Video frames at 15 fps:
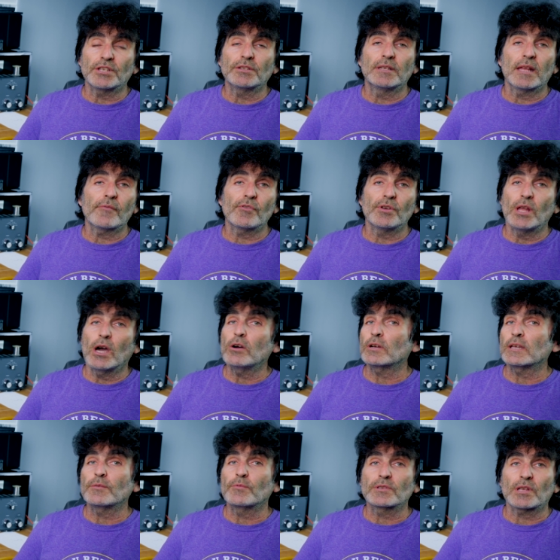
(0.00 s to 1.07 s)
You'd never know
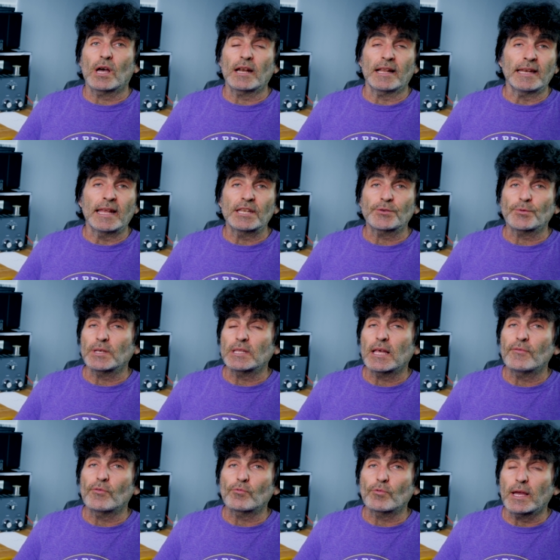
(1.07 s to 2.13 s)
he was on an
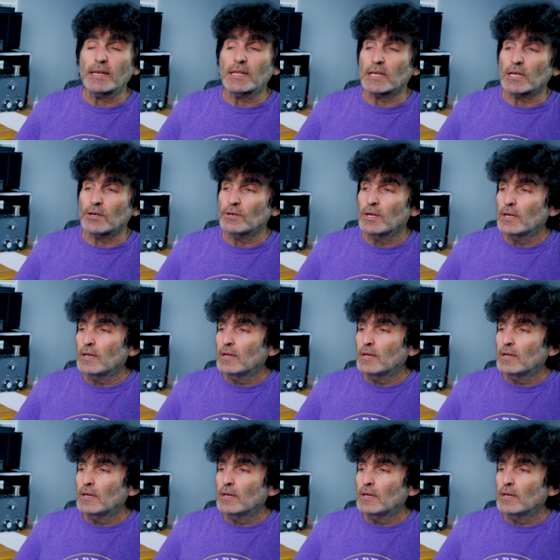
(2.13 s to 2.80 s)
entry-level radio.